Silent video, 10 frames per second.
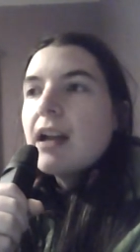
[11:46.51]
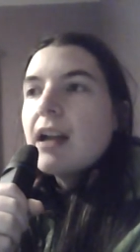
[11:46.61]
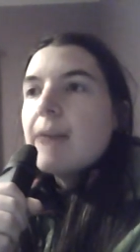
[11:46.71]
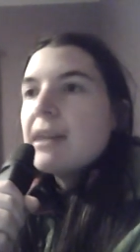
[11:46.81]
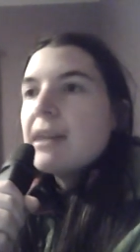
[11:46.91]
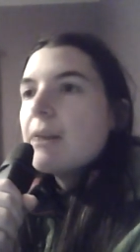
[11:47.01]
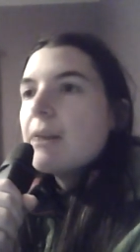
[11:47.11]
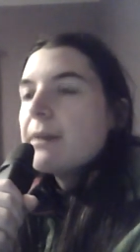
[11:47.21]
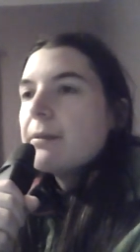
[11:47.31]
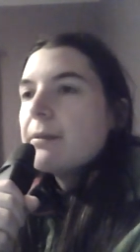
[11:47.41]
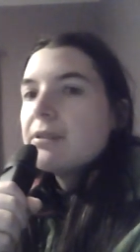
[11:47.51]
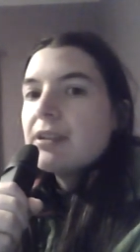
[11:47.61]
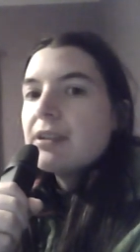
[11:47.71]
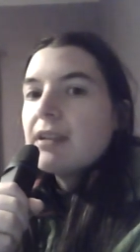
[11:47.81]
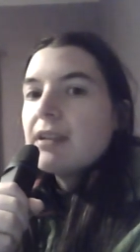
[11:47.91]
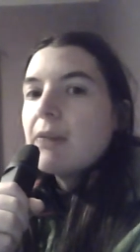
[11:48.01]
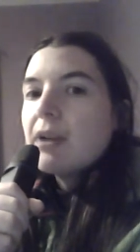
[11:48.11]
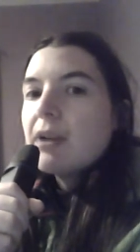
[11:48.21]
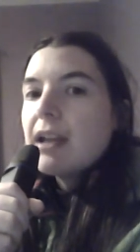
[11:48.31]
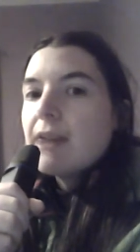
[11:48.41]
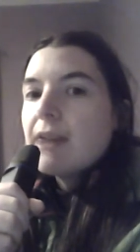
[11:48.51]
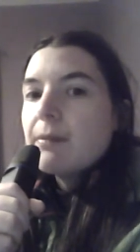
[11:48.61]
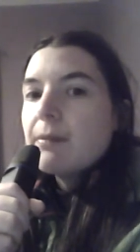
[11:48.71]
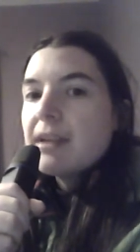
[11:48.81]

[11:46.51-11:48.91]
I may not be able to get work like everybody